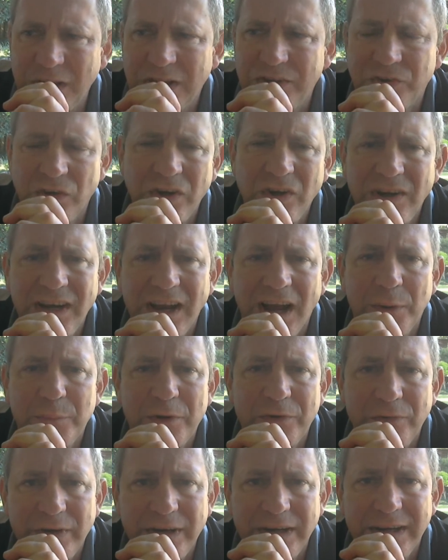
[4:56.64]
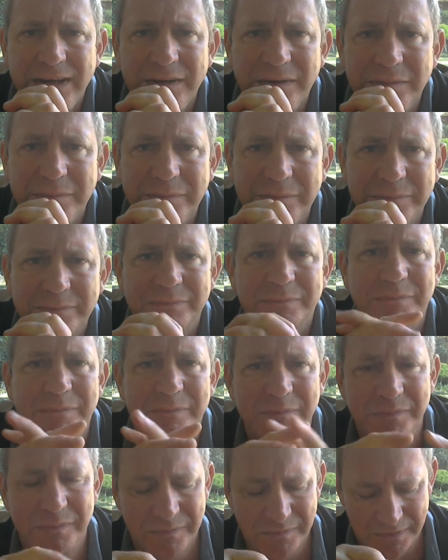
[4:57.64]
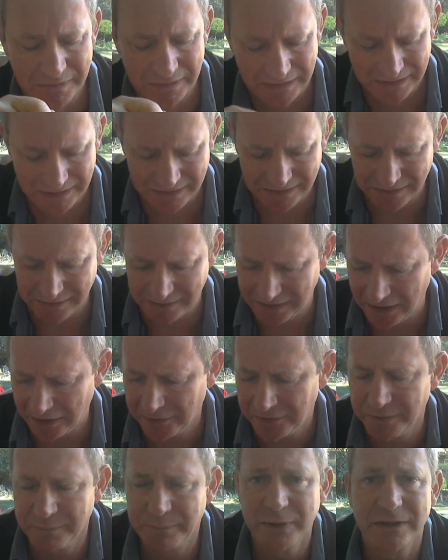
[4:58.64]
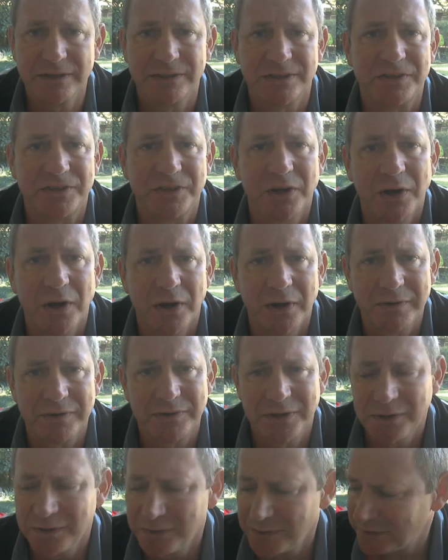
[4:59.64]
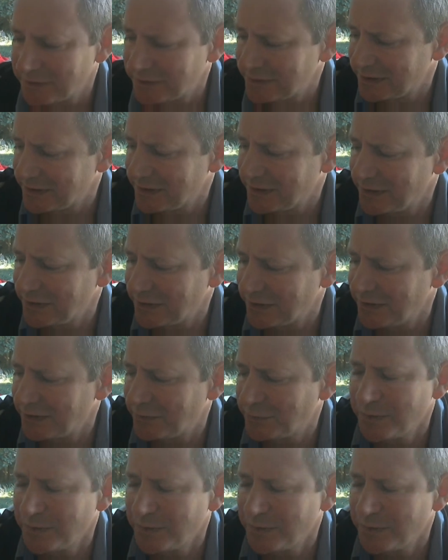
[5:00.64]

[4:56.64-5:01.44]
Generally, I'm a very healthy person, so it